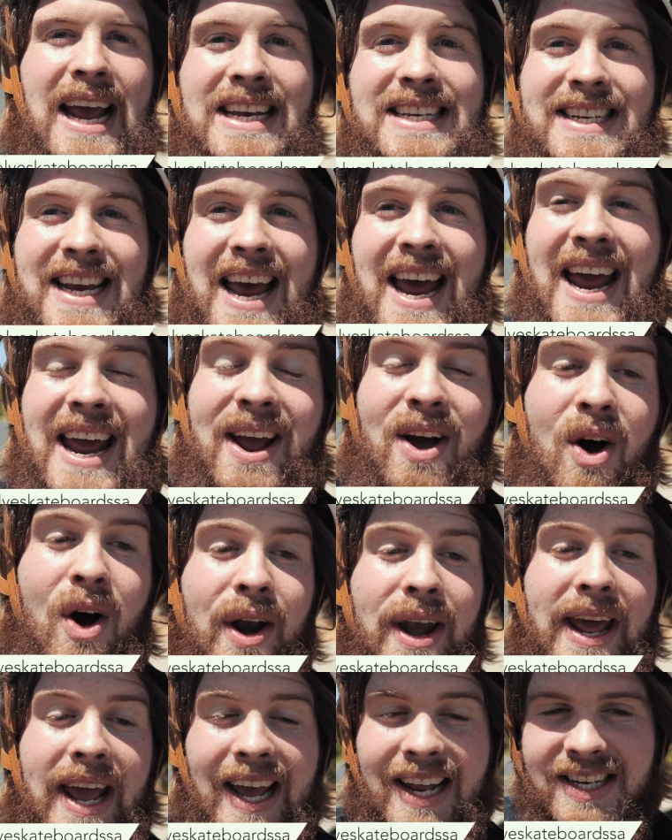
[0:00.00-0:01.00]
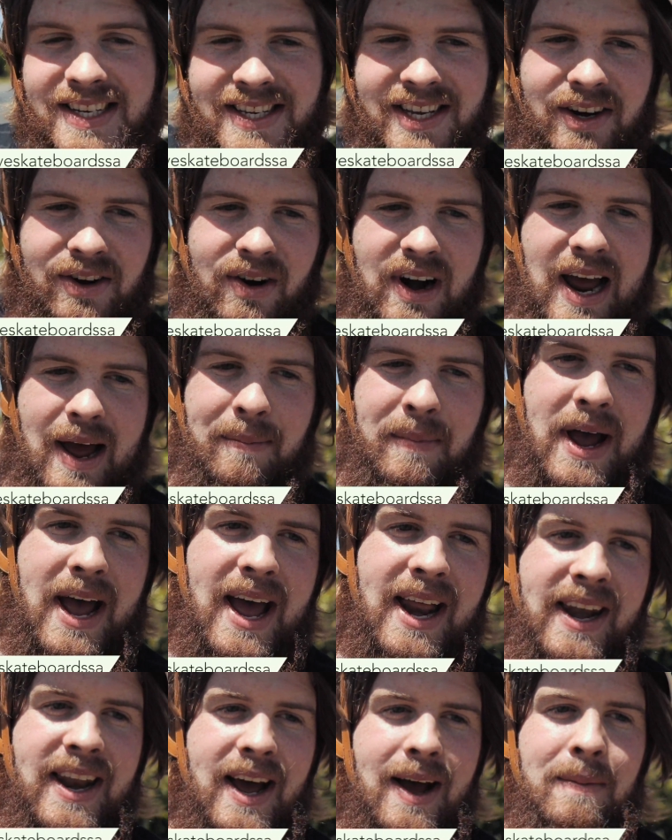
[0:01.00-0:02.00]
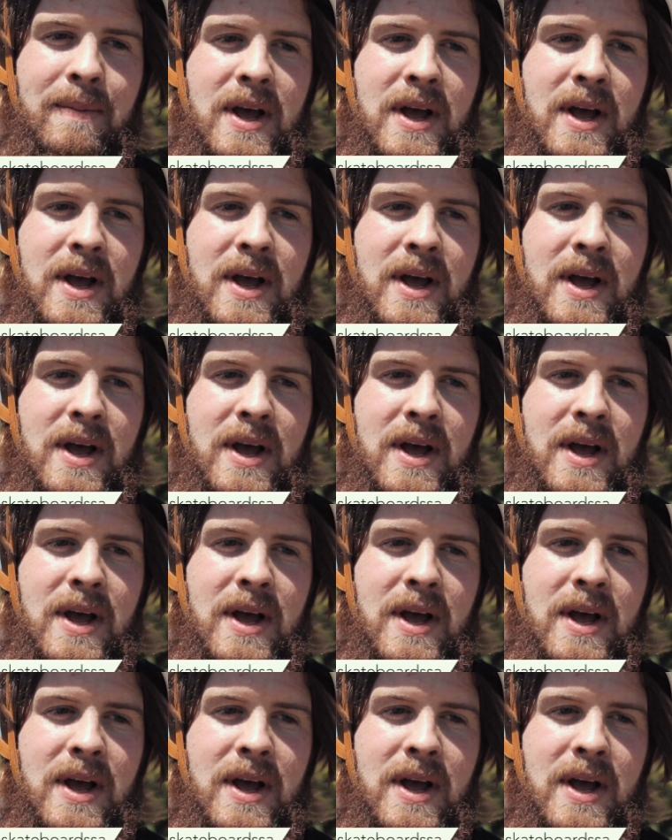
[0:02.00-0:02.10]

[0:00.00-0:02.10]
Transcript: SA on Instagram, and